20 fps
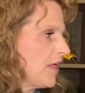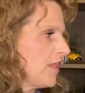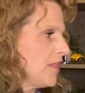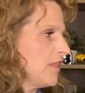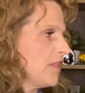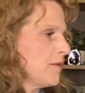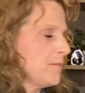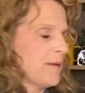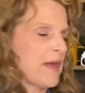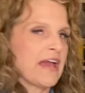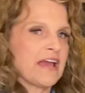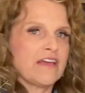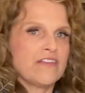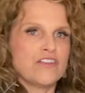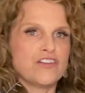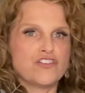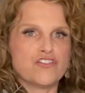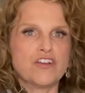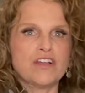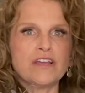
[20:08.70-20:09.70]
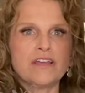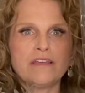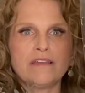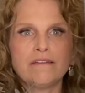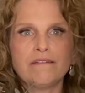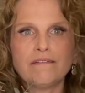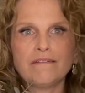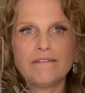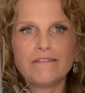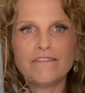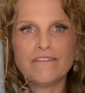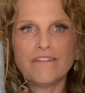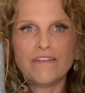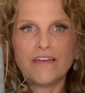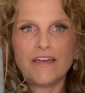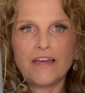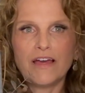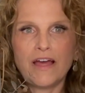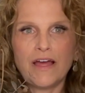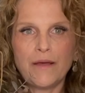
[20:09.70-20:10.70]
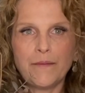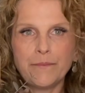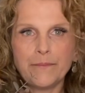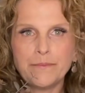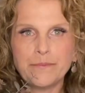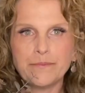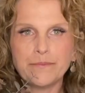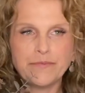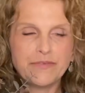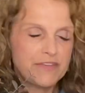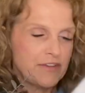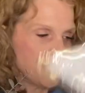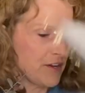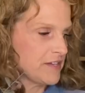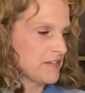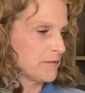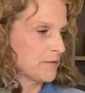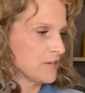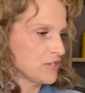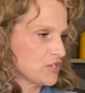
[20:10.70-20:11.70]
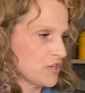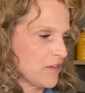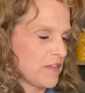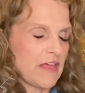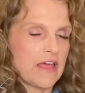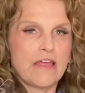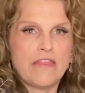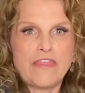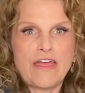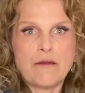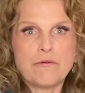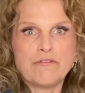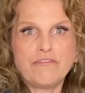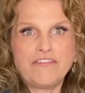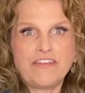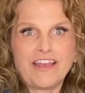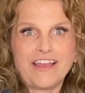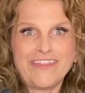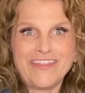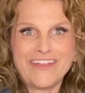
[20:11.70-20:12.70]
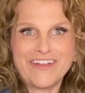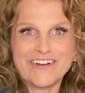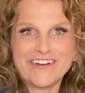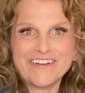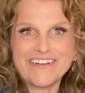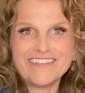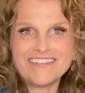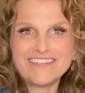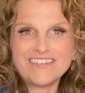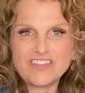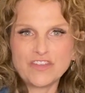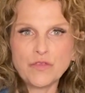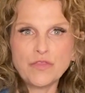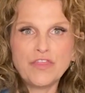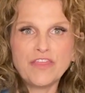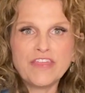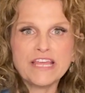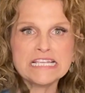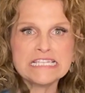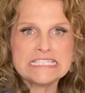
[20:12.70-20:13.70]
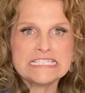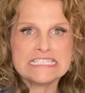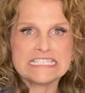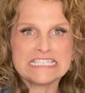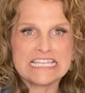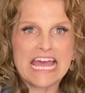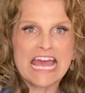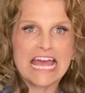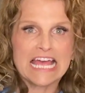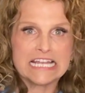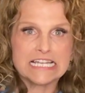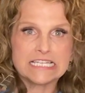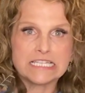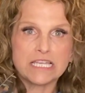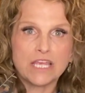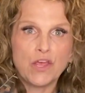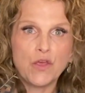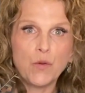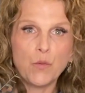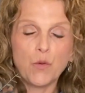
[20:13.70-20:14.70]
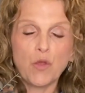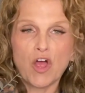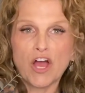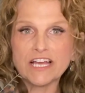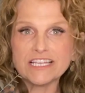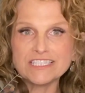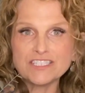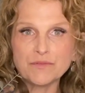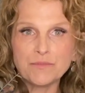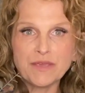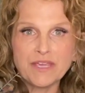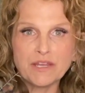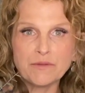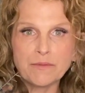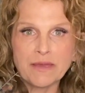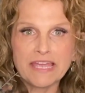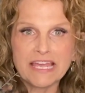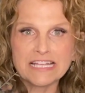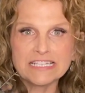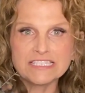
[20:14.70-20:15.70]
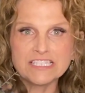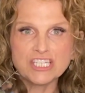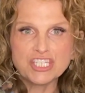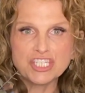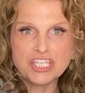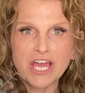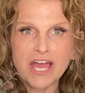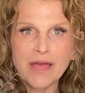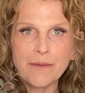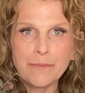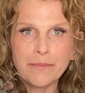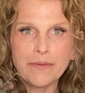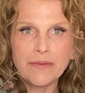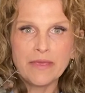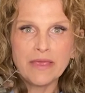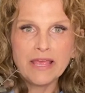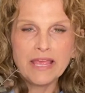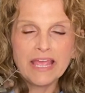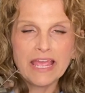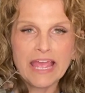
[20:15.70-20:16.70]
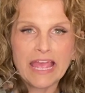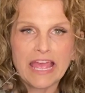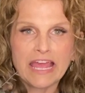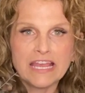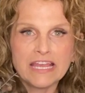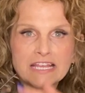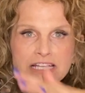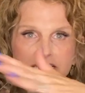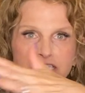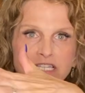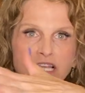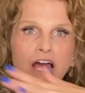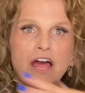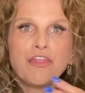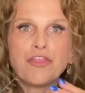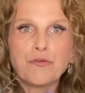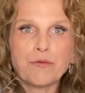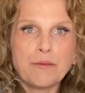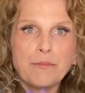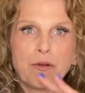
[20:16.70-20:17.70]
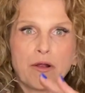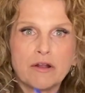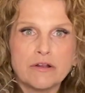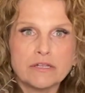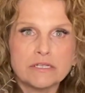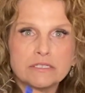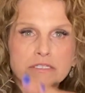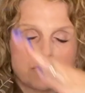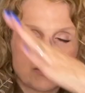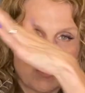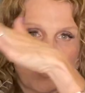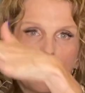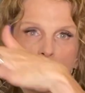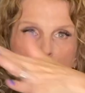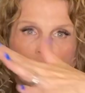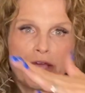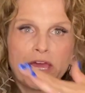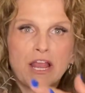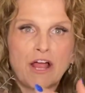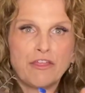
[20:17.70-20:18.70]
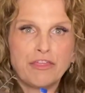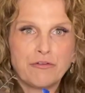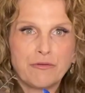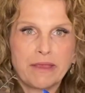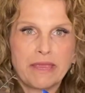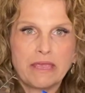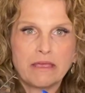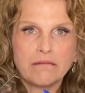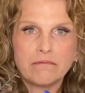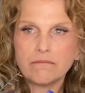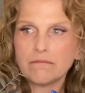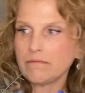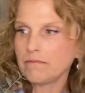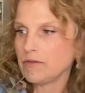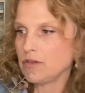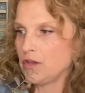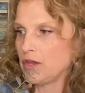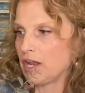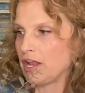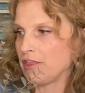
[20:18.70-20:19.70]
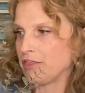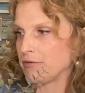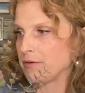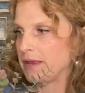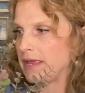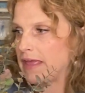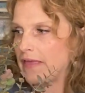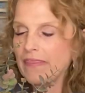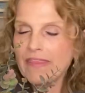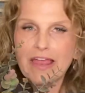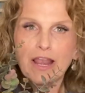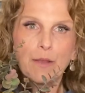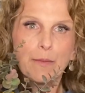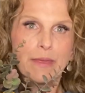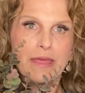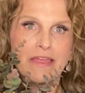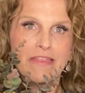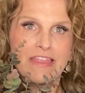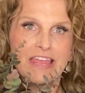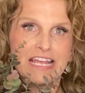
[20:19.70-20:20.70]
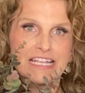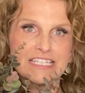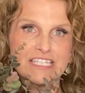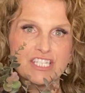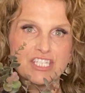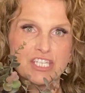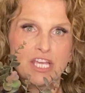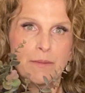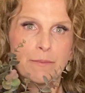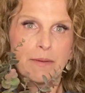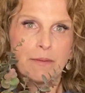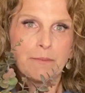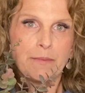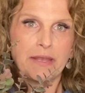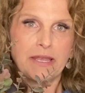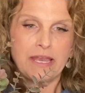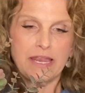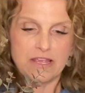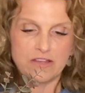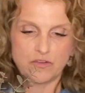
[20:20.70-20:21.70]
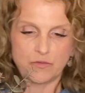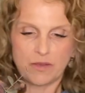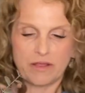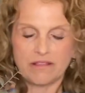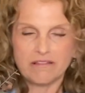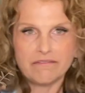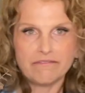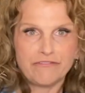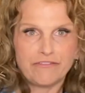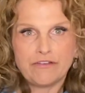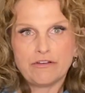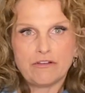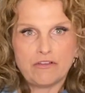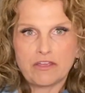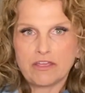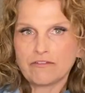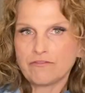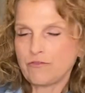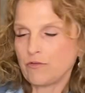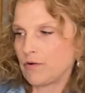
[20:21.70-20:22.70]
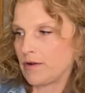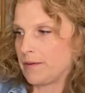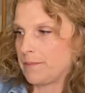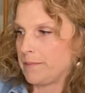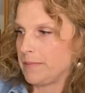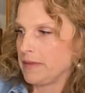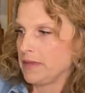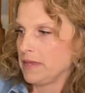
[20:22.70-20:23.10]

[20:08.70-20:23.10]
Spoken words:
The back of the truck series, I'm gonna show you that. That would fit on there. So this set will also be in my Etsy shop, and it's a 3-part. So you get all three. You get all three, and that'll be in the Etsy shop on Monday as well, if you're looking for them.